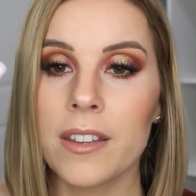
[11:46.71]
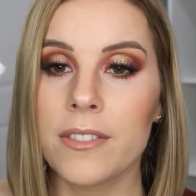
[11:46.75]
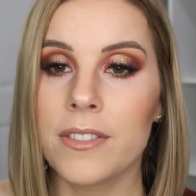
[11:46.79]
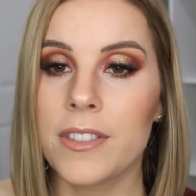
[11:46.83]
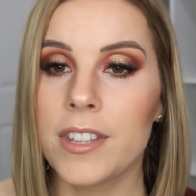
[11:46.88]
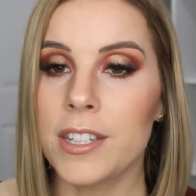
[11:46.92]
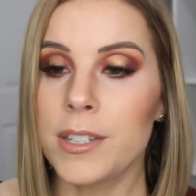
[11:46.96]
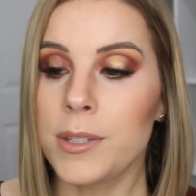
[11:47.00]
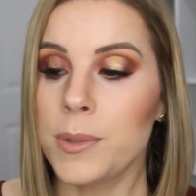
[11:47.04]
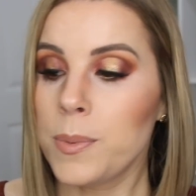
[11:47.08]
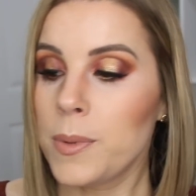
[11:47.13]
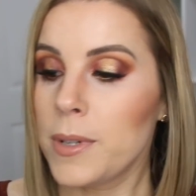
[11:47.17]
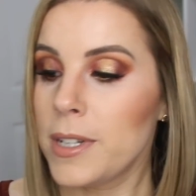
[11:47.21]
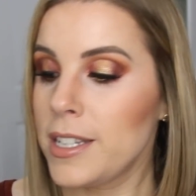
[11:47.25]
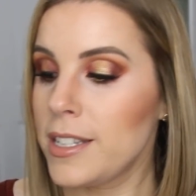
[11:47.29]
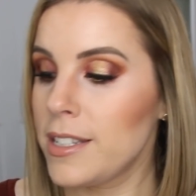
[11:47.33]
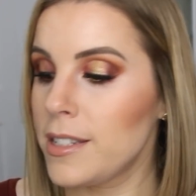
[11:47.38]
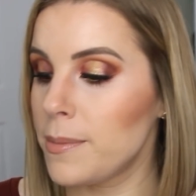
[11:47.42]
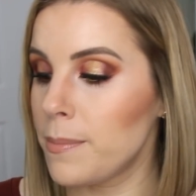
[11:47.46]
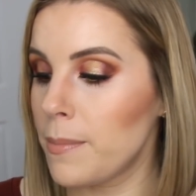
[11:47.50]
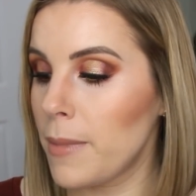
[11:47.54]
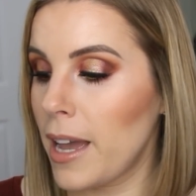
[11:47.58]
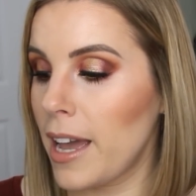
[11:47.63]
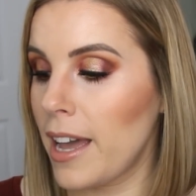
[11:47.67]
this
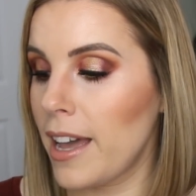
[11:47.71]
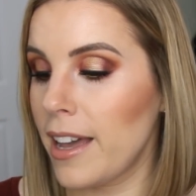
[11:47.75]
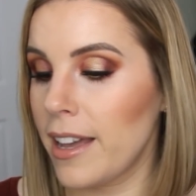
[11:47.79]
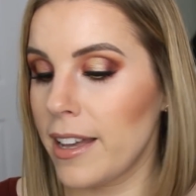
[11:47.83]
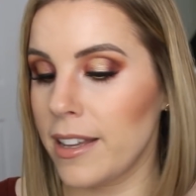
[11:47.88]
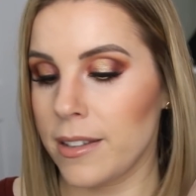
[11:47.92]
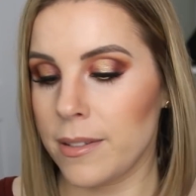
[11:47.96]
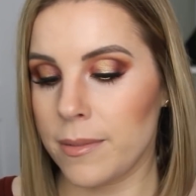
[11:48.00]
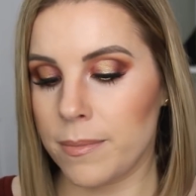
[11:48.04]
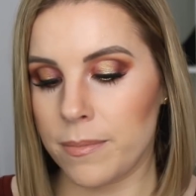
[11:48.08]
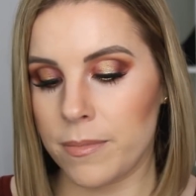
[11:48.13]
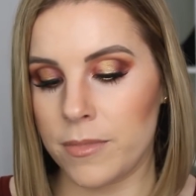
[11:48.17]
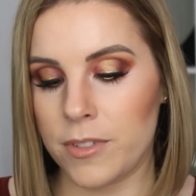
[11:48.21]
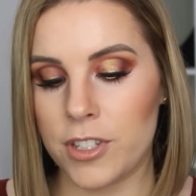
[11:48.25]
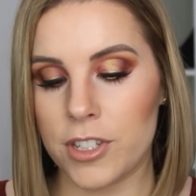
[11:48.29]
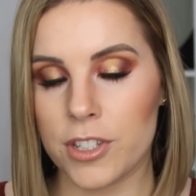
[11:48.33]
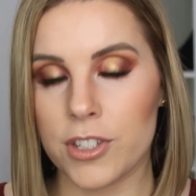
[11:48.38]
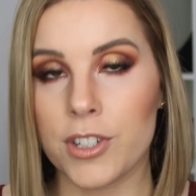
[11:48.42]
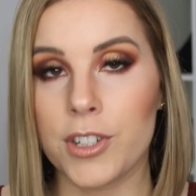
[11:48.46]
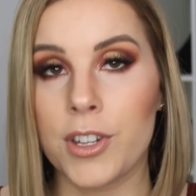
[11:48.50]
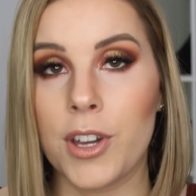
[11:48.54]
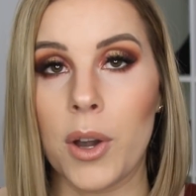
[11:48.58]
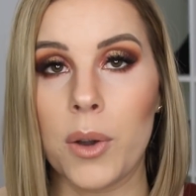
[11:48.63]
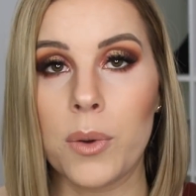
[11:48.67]
was my
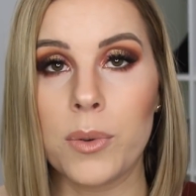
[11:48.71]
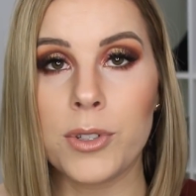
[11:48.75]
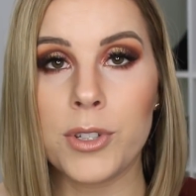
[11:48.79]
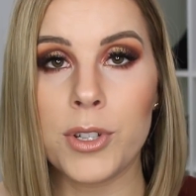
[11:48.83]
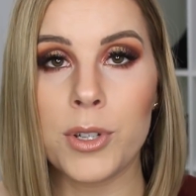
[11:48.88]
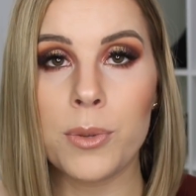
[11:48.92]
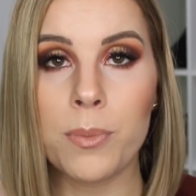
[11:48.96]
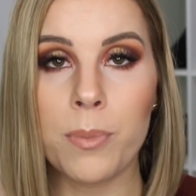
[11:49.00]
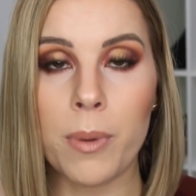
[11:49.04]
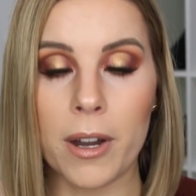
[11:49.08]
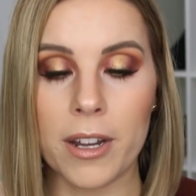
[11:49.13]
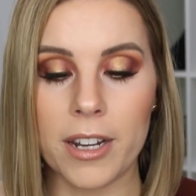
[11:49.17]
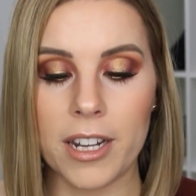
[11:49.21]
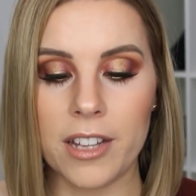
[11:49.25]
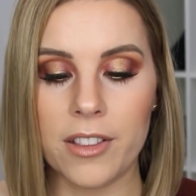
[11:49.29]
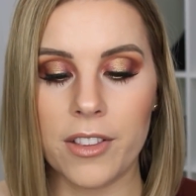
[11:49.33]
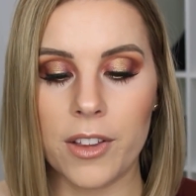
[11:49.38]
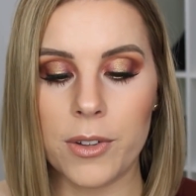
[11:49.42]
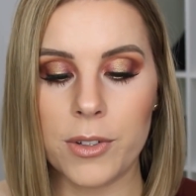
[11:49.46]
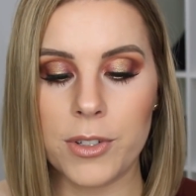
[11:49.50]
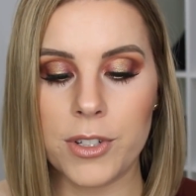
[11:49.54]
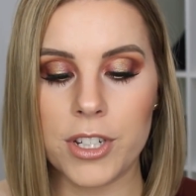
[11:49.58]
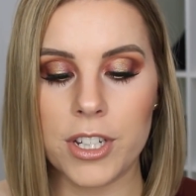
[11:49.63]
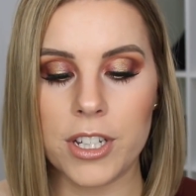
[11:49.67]
just go-to body
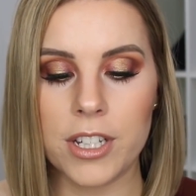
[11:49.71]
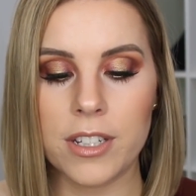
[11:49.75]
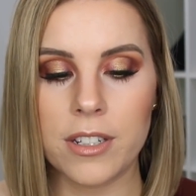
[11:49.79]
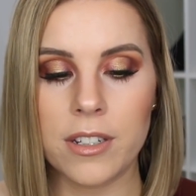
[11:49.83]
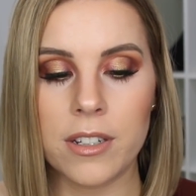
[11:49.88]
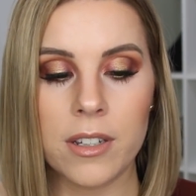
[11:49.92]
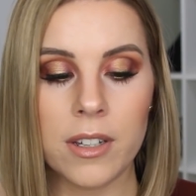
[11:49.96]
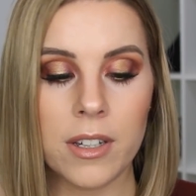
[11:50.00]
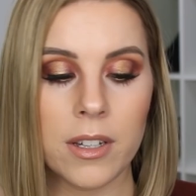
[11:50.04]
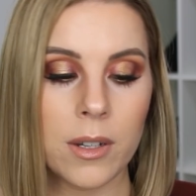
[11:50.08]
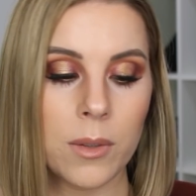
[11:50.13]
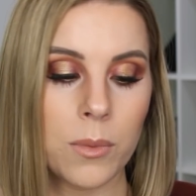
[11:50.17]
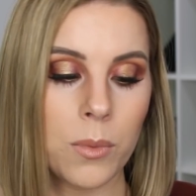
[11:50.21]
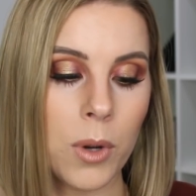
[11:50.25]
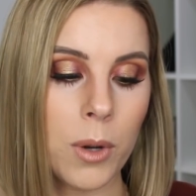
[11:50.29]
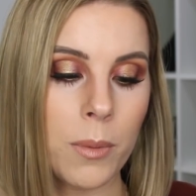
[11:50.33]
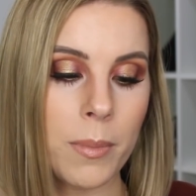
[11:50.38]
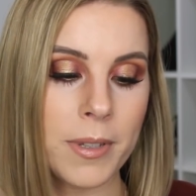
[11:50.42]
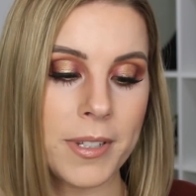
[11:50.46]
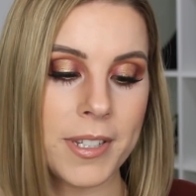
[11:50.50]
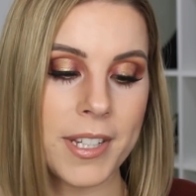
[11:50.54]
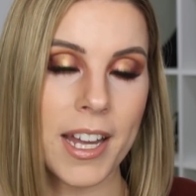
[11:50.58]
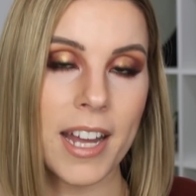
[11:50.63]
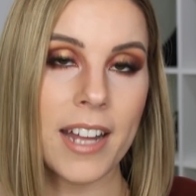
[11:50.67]
lotion, well
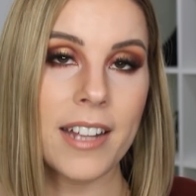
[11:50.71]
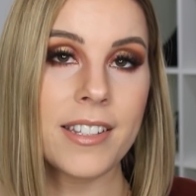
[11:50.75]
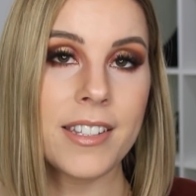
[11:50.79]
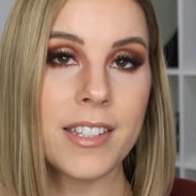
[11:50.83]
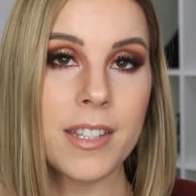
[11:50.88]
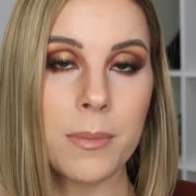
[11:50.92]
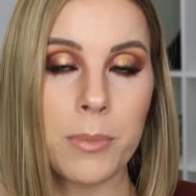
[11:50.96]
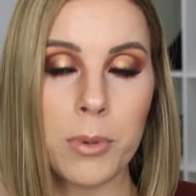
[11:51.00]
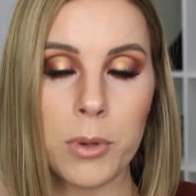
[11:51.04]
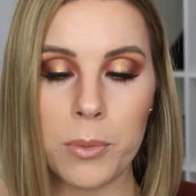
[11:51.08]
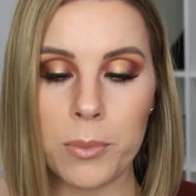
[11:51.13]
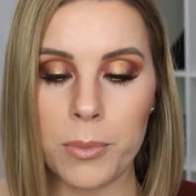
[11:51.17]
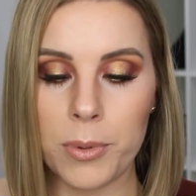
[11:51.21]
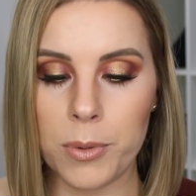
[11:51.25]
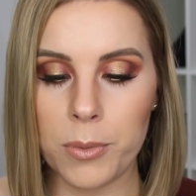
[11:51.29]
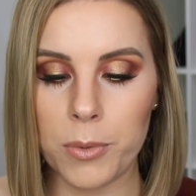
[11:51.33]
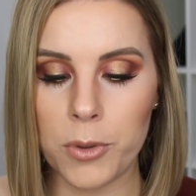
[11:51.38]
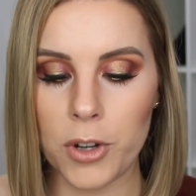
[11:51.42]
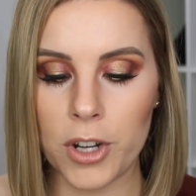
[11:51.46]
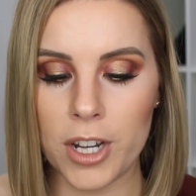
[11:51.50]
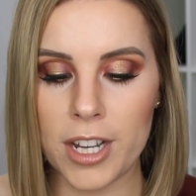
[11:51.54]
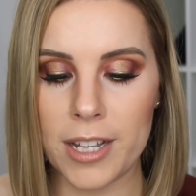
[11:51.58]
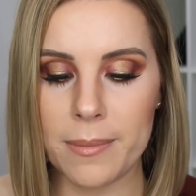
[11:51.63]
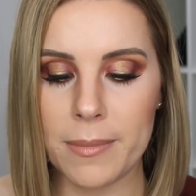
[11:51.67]
besides the Boom Boom
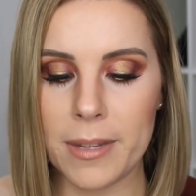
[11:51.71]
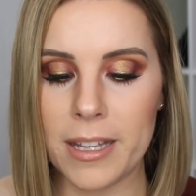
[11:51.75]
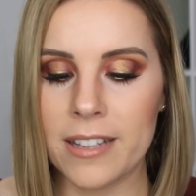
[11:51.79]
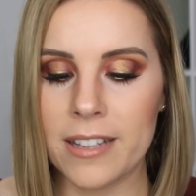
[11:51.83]
Cream